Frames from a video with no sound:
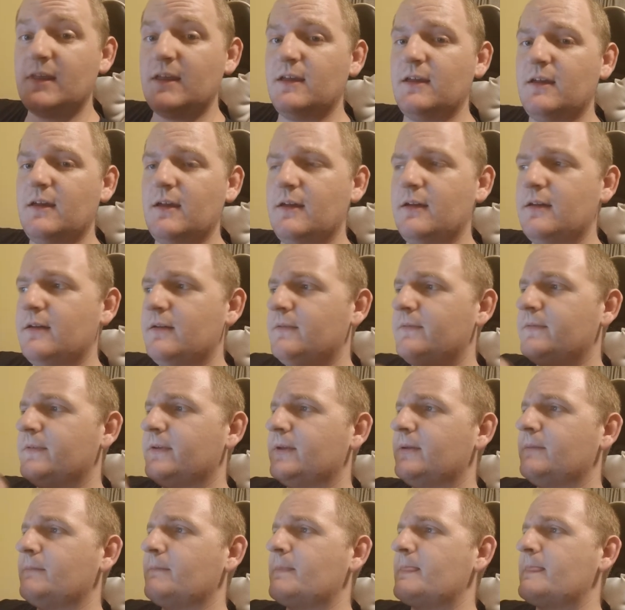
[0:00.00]
of
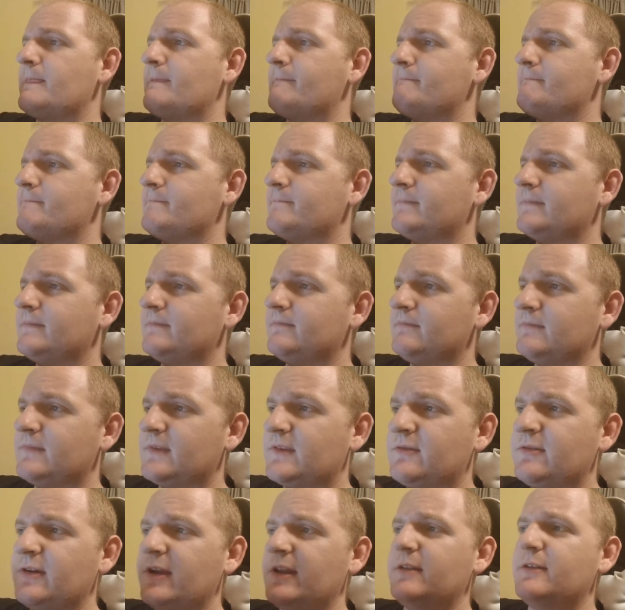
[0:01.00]

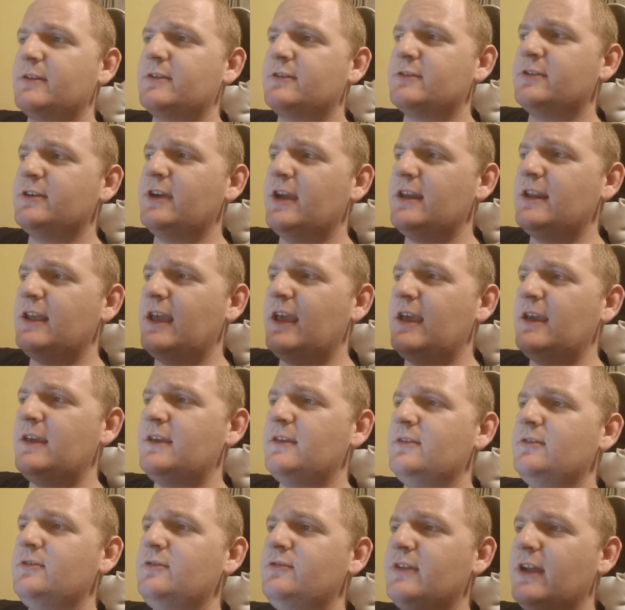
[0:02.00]
trying to create
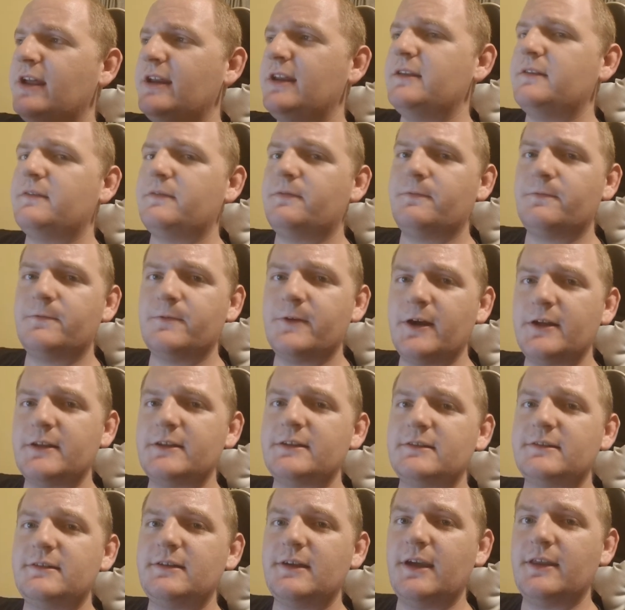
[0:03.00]
a united
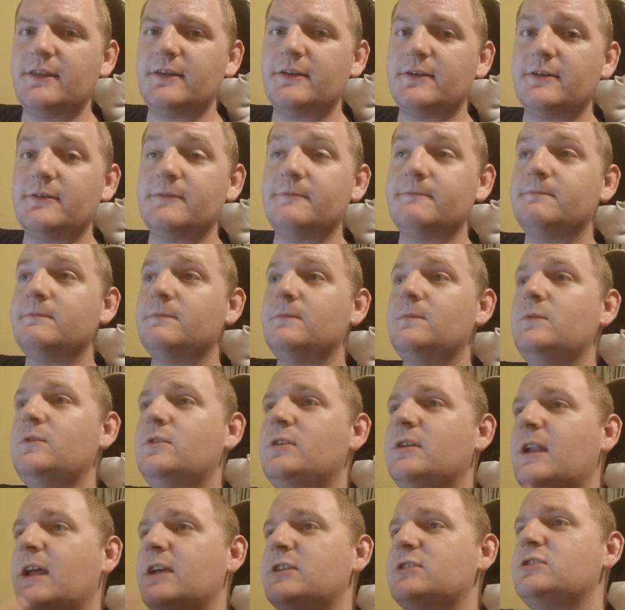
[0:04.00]
front together, you
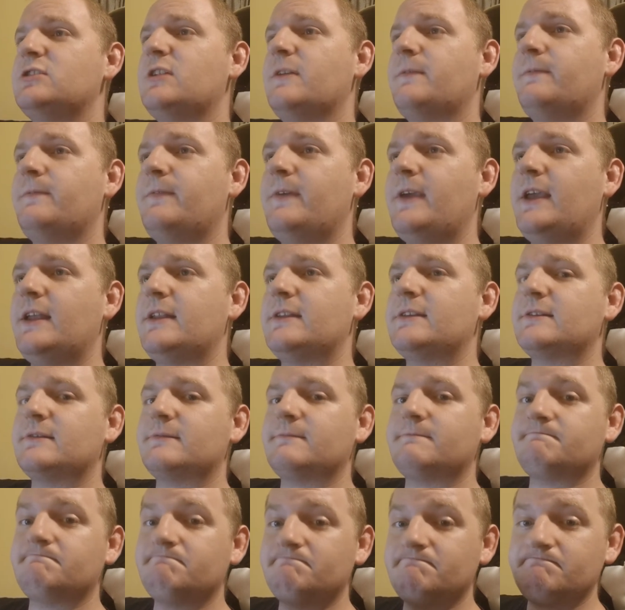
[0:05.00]
could actually defeat
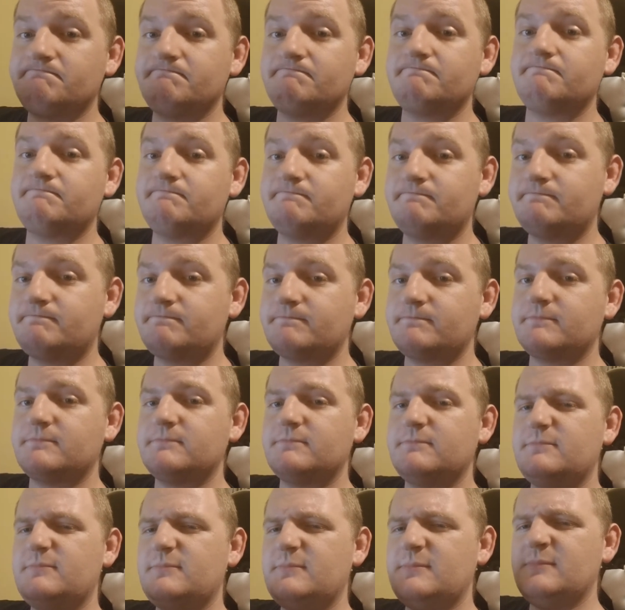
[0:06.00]

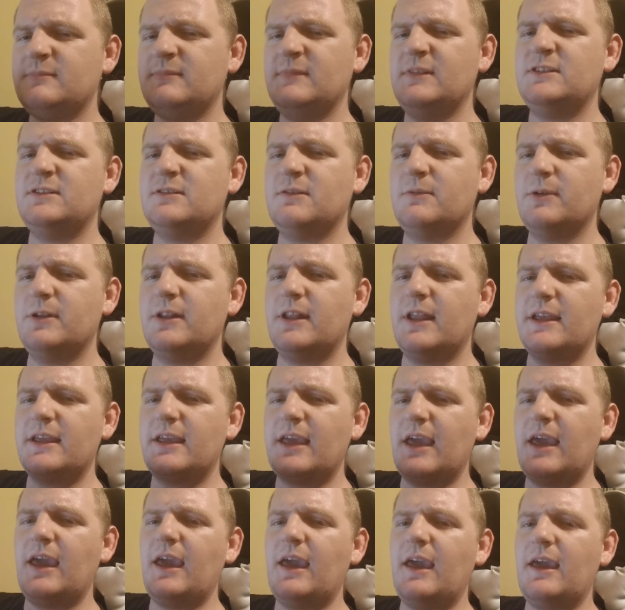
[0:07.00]
someone
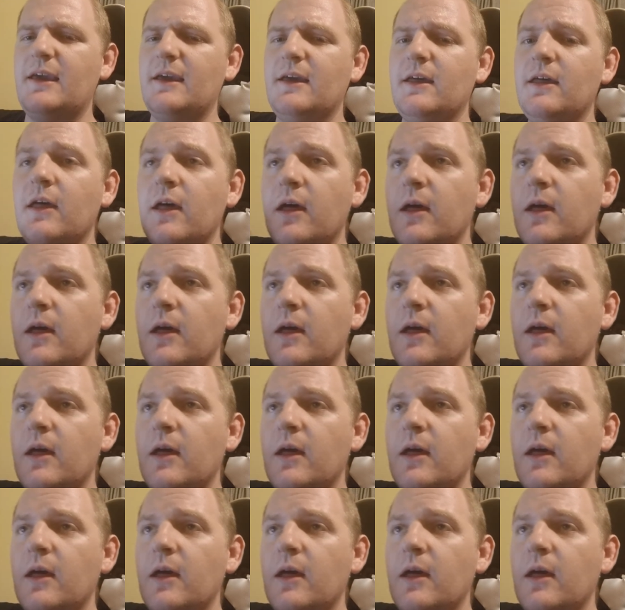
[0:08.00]
like a